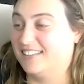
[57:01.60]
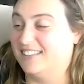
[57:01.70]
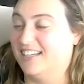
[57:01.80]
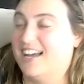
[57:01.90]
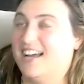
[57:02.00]

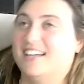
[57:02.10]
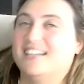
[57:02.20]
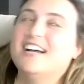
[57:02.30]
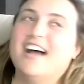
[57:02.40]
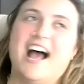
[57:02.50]
Yeah.
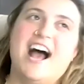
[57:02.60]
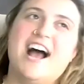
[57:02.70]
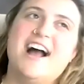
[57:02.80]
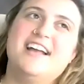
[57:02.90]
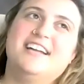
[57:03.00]

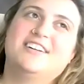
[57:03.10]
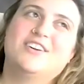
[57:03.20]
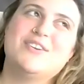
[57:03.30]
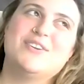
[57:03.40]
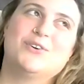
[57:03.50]
I
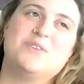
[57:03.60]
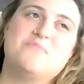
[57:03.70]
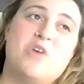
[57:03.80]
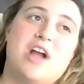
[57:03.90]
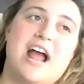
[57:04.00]
couldn't agree
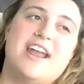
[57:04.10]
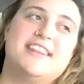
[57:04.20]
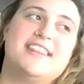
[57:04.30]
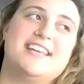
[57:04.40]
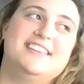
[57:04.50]
more. And I
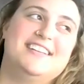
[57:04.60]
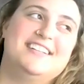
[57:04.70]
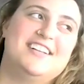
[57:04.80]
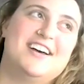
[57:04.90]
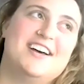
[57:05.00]
think
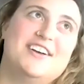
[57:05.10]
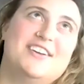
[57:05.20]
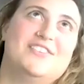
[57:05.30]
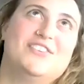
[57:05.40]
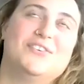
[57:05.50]

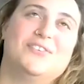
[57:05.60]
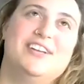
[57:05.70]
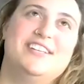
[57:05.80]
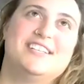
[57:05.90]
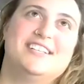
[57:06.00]
that the
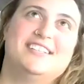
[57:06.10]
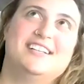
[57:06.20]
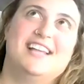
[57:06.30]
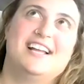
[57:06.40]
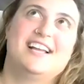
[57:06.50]
reason,
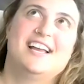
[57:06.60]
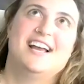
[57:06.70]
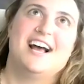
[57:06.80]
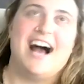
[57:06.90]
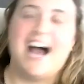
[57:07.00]
like,
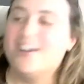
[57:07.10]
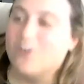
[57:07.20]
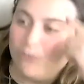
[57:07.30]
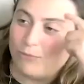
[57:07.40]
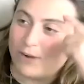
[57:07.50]

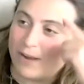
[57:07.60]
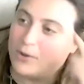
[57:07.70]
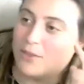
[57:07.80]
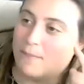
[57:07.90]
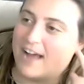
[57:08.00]
when I'm
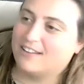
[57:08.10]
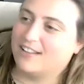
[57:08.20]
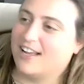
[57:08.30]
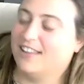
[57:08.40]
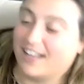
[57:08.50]
on the back
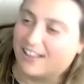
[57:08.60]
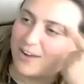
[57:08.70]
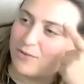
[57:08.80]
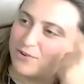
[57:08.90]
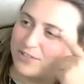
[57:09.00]
line, like, I
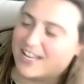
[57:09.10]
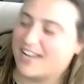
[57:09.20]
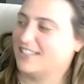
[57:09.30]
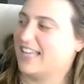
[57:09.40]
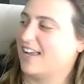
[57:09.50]
like what you were saying.
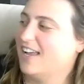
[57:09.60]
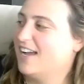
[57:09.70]
It's like